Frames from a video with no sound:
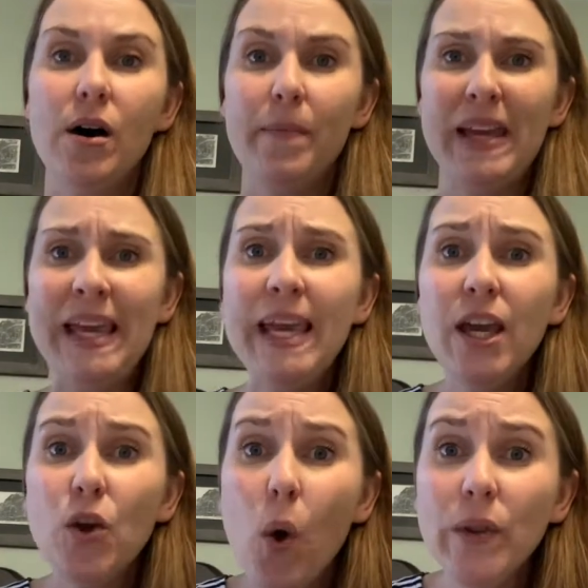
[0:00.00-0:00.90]
but he
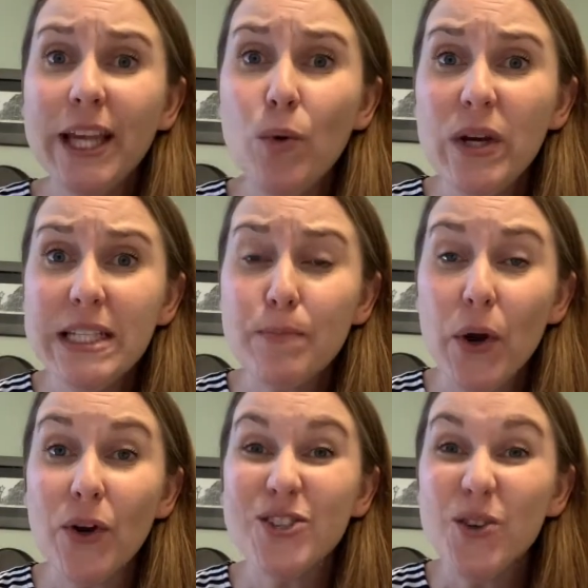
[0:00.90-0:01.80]
could only
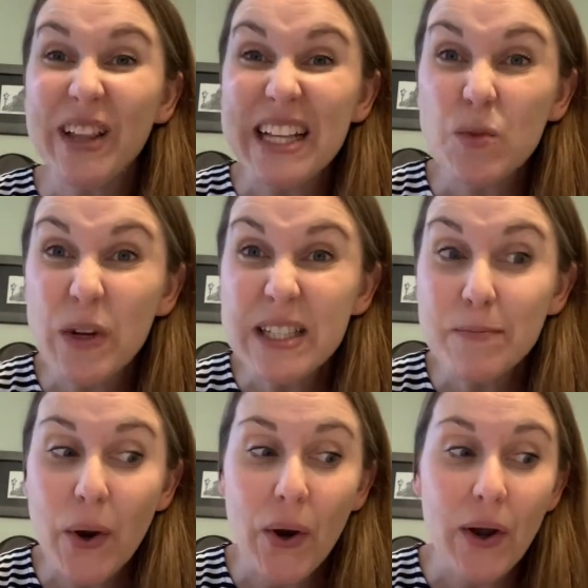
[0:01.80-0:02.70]
whisper. So let's whisper.